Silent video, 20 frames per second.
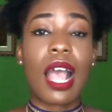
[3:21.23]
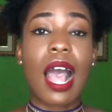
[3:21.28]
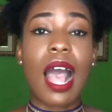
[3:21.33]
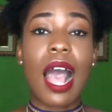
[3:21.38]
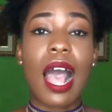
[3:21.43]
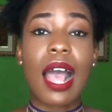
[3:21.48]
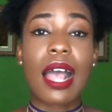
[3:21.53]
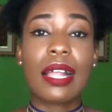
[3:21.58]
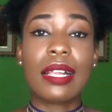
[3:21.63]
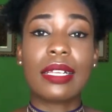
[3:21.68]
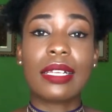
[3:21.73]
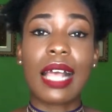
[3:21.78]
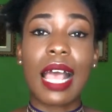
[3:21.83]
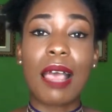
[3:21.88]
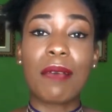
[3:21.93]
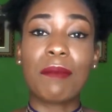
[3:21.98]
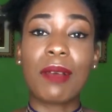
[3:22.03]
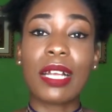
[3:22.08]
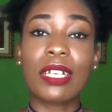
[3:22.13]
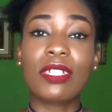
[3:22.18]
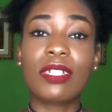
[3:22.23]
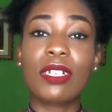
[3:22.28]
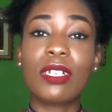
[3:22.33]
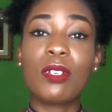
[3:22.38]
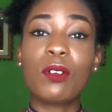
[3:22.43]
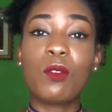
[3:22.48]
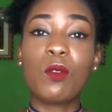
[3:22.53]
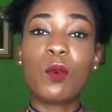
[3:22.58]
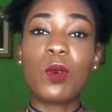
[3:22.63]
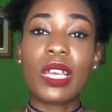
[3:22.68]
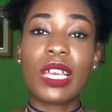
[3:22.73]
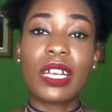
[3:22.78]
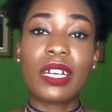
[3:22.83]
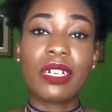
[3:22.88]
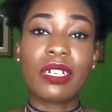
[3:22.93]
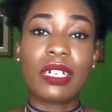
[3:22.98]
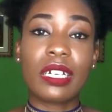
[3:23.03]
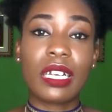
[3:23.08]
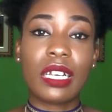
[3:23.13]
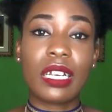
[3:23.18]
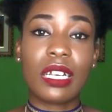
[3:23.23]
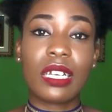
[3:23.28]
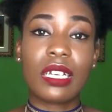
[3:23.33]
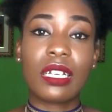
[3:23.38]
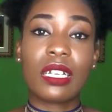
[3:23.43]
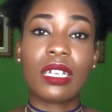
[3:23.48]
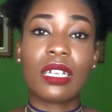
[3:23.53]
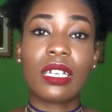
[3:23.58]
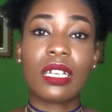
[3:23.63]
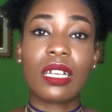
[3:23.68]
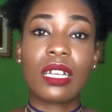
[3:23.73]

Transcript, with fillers: And I'm actually wearing